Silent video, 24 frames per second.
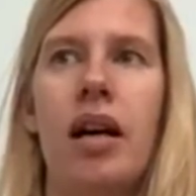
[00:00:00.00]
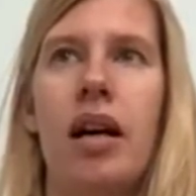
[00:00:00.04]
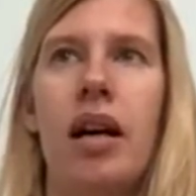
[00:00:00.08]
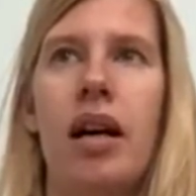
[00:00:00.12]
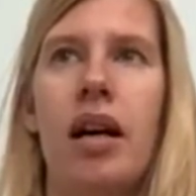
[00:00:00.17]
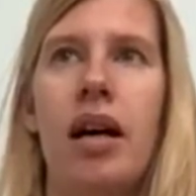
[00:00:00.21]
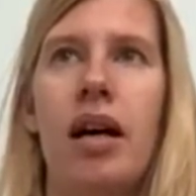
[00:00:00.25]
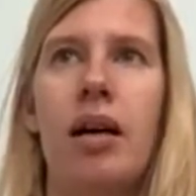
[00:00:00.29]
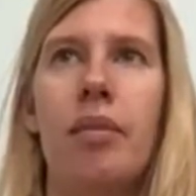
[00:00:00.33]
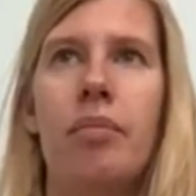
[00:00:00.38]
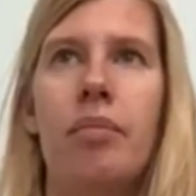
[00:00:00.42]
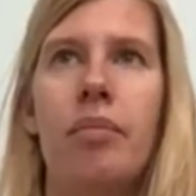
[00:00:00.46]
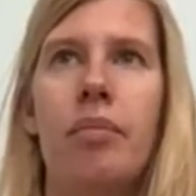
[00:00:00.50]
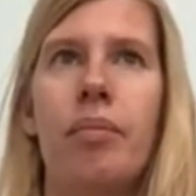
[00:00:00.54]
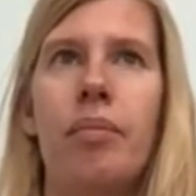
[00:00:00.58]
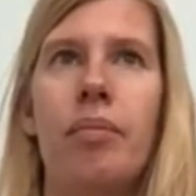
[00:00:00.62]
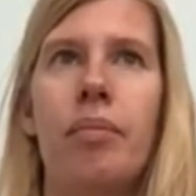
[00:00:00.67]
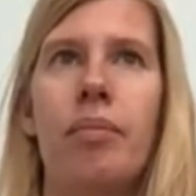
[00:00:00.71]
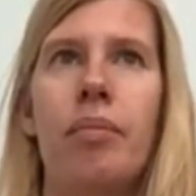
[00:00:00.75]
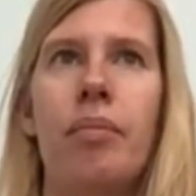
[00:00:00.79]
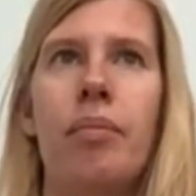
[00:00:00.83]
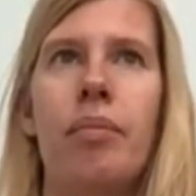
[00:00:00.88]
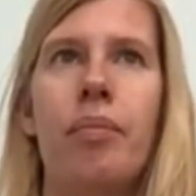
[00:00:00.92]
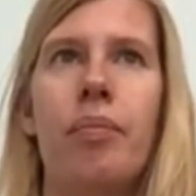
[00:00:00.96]

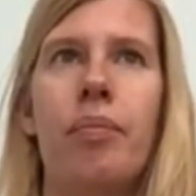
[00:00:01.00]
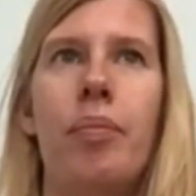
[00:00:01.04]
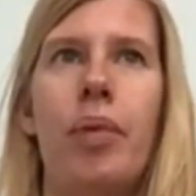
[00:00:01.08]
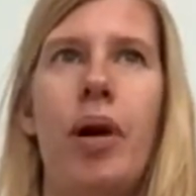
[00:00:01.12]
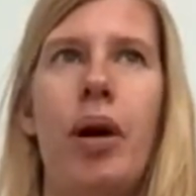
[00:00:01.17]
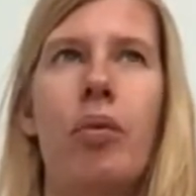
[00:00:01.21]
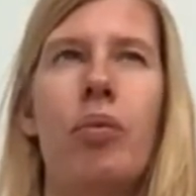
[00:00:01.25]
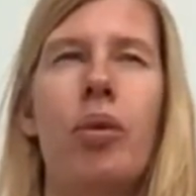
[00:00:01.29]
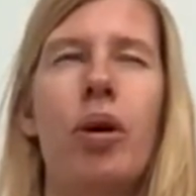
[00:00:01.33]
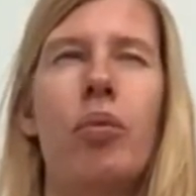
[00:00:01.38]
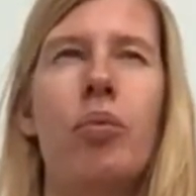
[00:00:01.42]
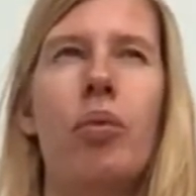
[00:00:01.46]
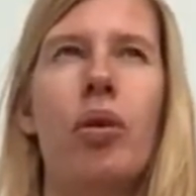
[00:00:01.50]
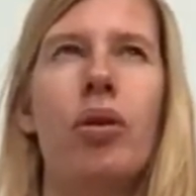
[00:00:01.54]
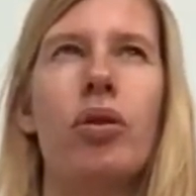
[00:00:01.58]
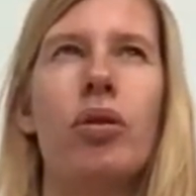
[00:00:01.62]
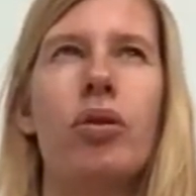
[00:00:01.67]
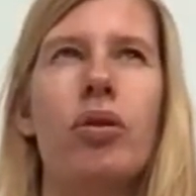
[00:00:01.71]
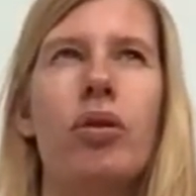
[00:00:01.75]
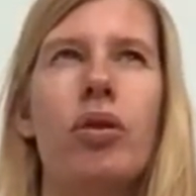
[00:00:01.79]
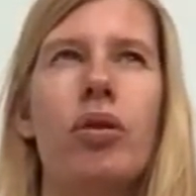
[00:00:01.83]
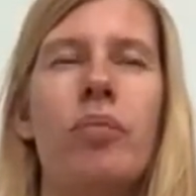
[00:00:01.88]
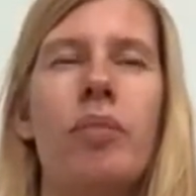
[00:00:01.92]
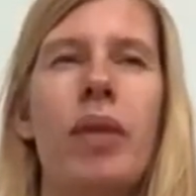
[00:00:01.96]
but we
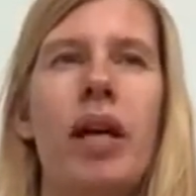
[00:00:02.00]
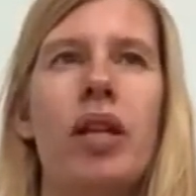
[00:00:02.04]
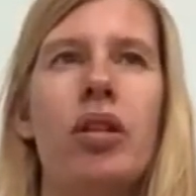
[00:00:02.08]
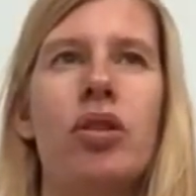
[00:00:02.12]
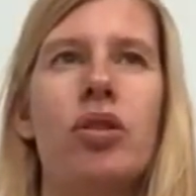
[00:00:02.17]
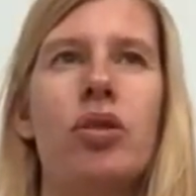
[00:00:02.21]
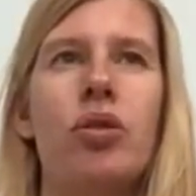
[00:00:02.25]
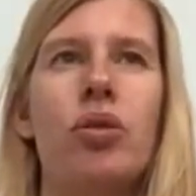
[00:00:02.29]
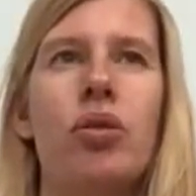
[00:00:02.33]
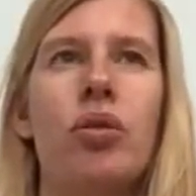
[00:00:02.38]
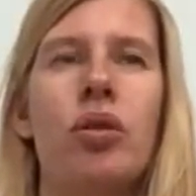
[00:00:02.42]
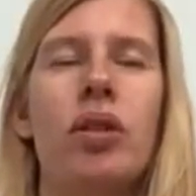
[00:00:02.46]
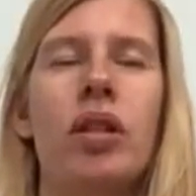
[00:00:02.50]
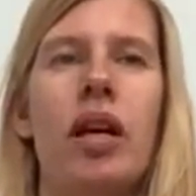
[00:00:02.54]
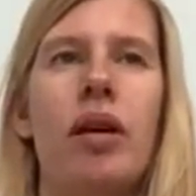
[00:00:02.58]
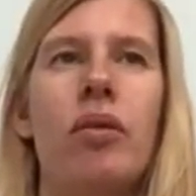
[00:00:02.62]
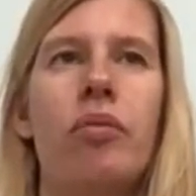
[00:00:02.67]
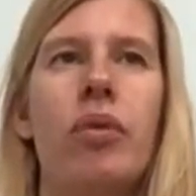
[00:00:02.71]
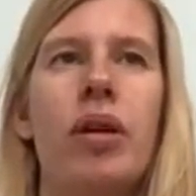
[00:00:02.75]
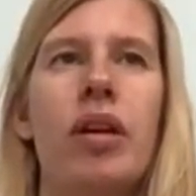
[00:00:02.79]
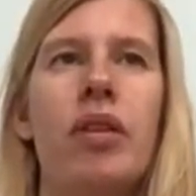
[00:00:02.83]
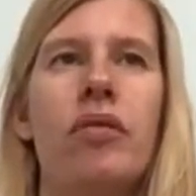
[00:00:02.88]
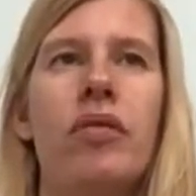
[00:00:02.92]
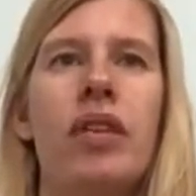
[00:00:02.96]
want to make sure
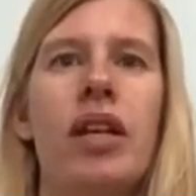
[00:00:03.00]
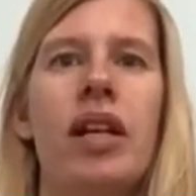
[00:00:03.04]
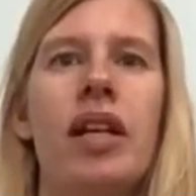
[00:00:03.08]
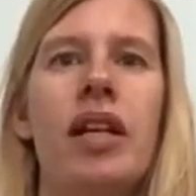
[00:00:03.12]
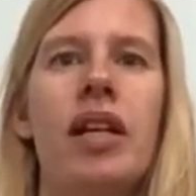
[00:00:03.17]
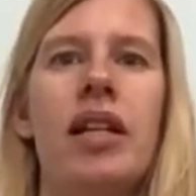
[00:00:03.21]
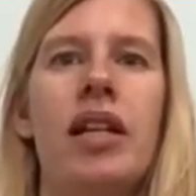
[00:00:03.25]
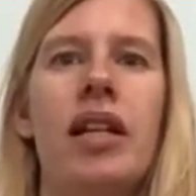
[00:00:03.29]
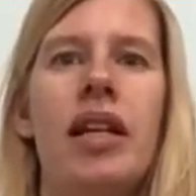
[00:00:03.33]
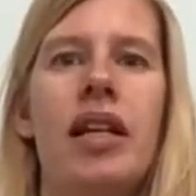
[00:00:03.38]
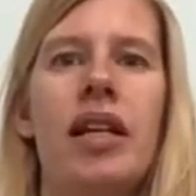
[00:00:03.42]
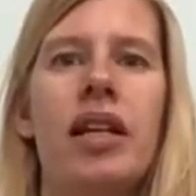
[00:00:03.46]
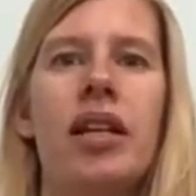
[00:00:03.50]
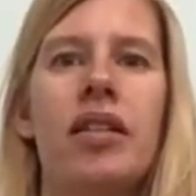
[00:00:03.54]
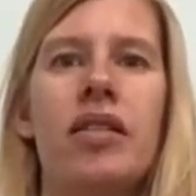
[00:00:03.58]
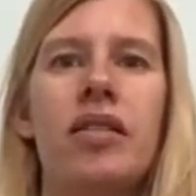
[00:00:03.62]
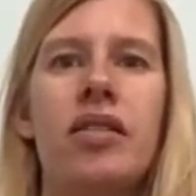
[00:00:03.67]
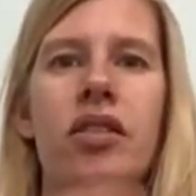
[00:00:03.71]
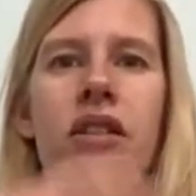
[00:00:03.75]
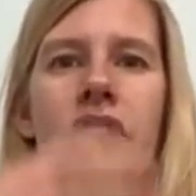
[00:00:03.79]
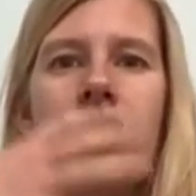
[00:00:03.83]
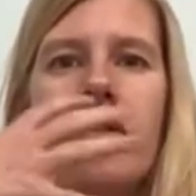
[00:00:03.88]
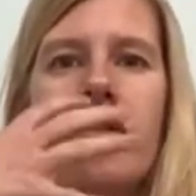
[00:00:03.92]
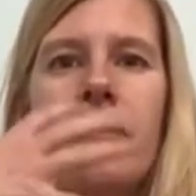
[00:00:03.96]
that we're really
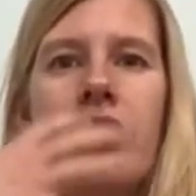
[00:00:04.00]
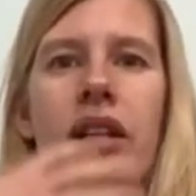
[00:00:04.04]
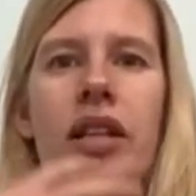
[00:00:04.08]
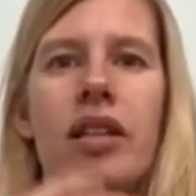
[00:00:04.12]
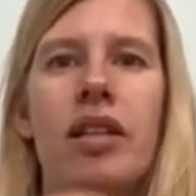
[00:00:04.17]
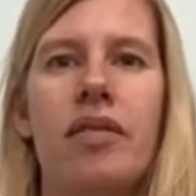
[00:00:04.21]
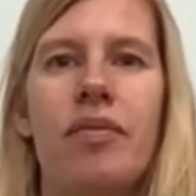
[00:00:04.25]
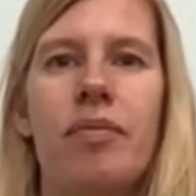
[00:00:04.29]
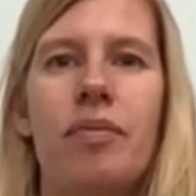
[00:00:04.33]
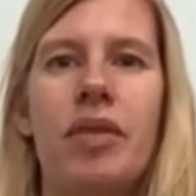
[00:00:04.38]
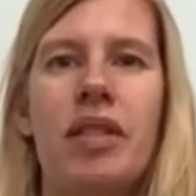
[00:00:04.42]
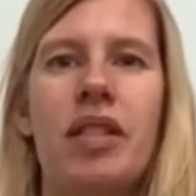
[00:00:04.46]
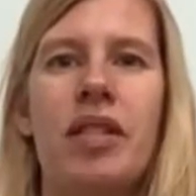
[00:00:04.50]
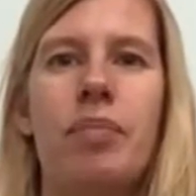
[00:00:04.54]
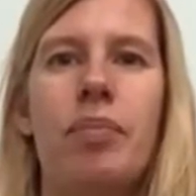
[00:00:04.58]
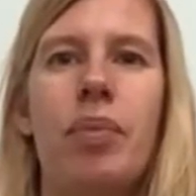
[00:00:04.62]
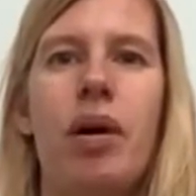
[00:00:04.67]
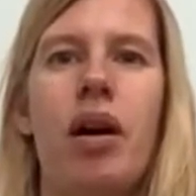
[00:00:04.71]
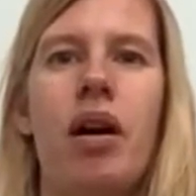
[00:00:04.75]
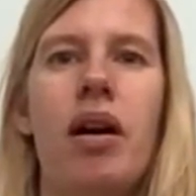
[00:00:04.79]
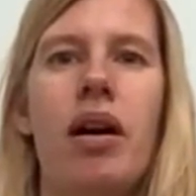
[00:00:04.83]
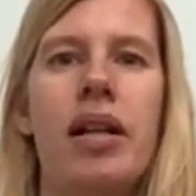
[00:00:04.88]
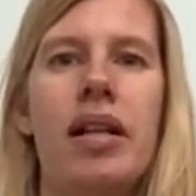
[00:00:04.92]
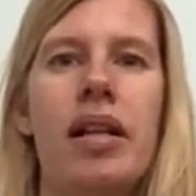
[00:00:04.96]
considering the
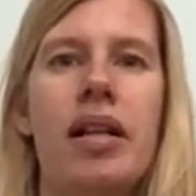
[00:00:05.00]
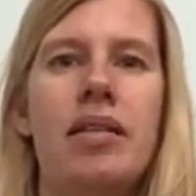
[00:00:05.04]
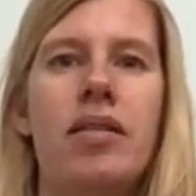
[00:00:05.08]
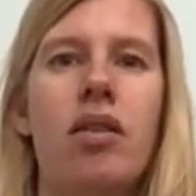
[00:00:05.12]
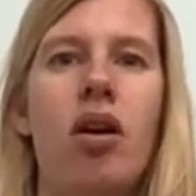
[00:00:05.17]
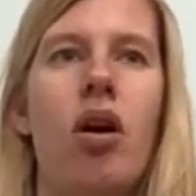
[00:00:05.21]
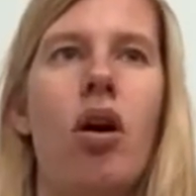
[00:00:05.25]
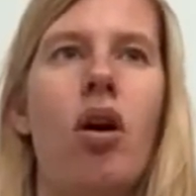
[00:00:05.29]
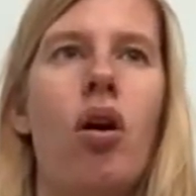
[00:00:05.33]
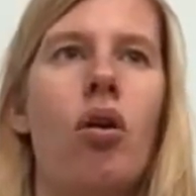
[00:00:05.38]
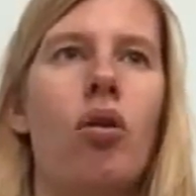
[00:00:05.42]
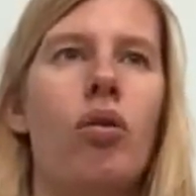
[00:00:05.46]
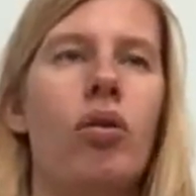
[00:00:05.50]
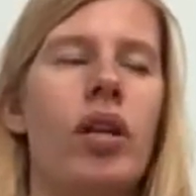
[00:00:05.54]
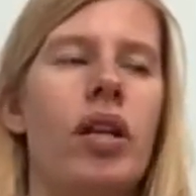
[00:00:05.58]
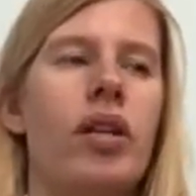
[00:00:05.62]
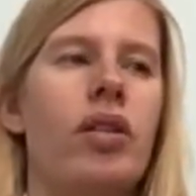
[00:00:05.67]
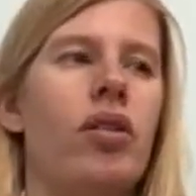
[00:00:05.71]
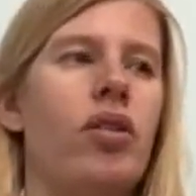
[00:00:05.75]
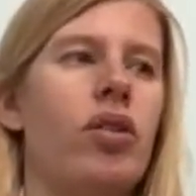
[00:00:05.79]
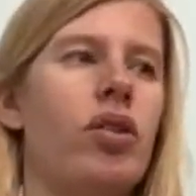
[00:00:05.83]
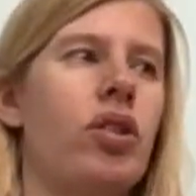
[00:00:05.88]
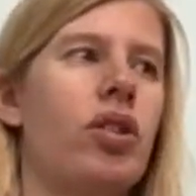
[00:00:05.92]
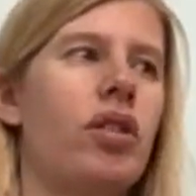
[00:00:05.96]
spine as a whole
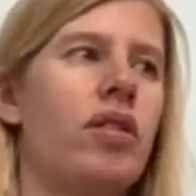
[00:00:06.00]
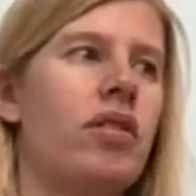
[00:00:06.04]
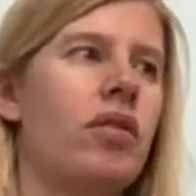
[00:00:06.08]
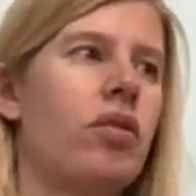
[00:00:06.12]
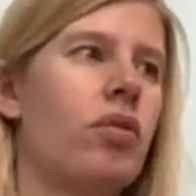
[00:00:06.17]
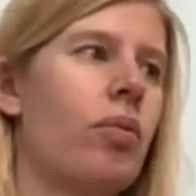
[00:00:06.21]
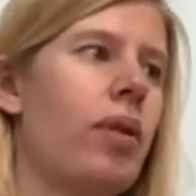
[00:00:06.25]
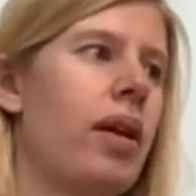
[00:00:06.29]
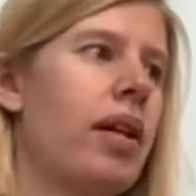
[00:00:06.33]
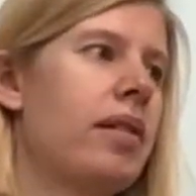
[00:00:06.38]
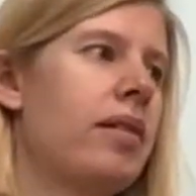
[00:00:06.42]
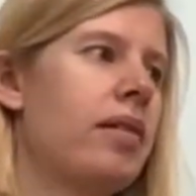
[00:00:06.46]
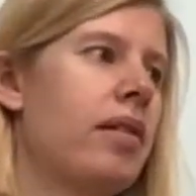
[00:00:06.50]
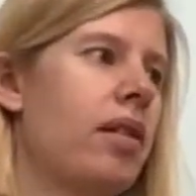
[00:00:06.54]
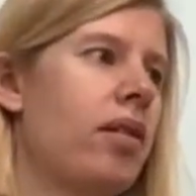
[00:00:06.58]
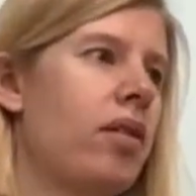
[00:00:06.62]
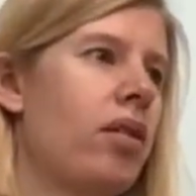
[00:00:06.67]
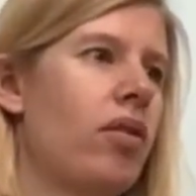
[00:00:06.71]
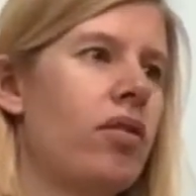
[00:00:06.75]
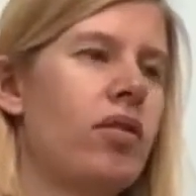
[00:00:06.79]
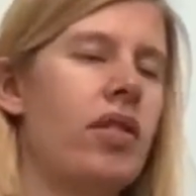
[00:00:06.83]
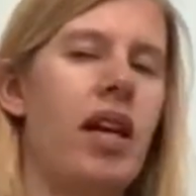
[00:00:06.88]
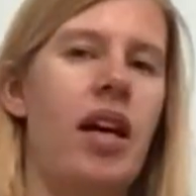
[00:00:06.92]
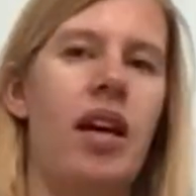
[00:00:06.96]
and not just twist in
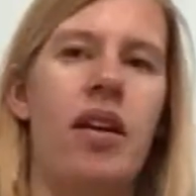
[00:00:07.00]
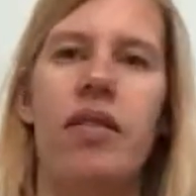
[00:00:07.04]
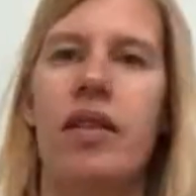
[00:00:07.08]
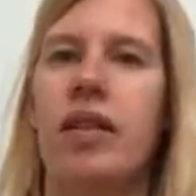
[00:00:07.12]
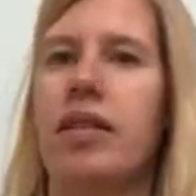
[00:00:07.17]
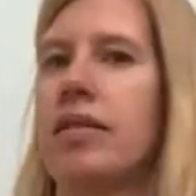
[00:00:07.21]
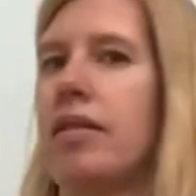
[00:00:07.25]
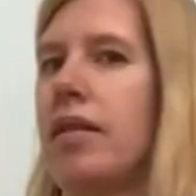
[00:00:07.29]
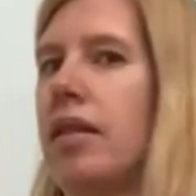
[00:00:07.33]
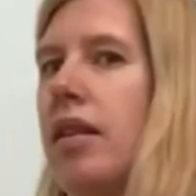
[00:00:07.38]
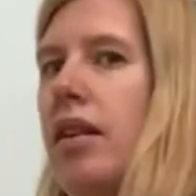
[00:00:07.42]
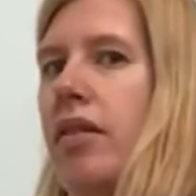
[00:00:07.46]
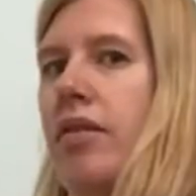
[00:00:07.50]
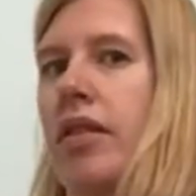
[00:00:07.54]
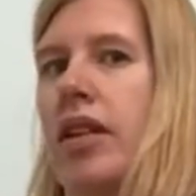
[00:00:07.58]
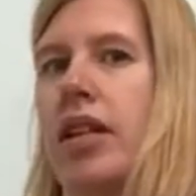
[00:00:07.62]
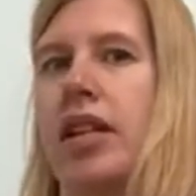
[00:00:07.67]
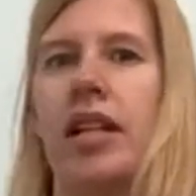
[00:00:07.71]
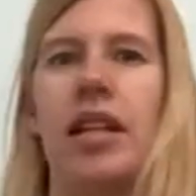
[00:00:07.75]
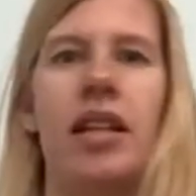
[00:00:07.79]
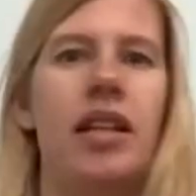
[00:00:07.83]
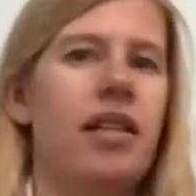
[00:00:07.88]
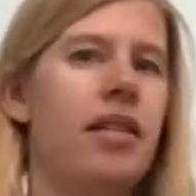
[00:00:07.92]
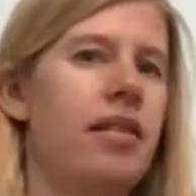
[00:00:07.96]
those areas that are
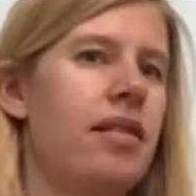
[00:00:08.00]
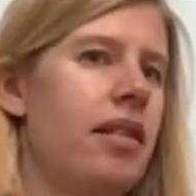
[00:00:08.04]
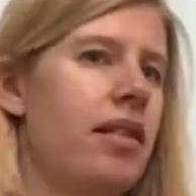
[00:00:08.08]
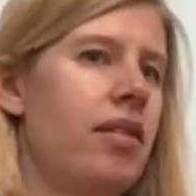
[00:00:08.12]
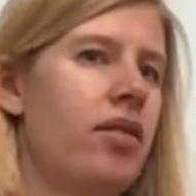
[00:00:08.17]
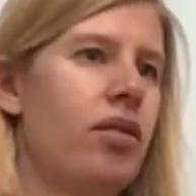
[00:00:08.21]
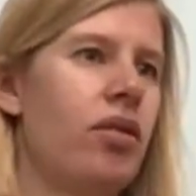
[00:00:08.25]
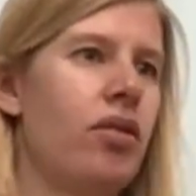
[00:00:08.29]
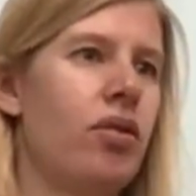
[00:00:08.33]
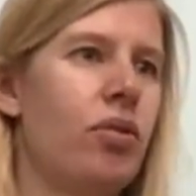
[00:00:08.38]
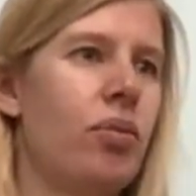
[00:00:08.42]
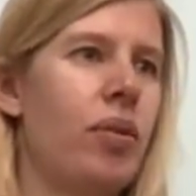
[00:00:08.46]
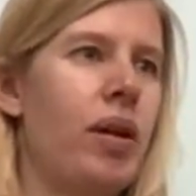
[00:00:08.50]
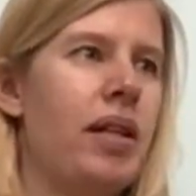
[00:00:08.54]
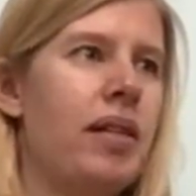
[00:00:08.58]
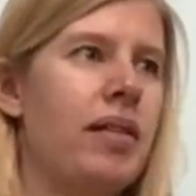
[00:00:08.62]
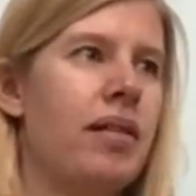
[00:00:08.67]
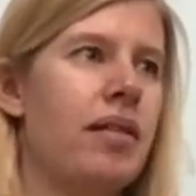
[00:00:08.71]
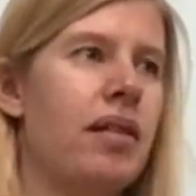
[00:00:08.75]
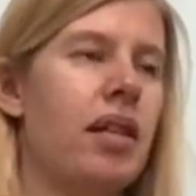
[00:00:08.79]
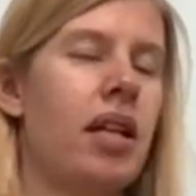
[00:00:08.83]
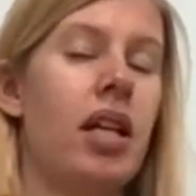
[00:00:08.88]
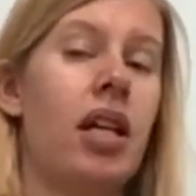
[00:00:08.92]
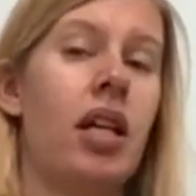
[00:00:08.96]
really easy to
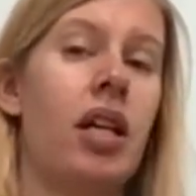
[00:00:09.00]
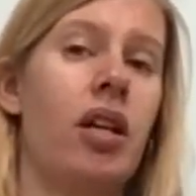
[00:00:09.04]
twist,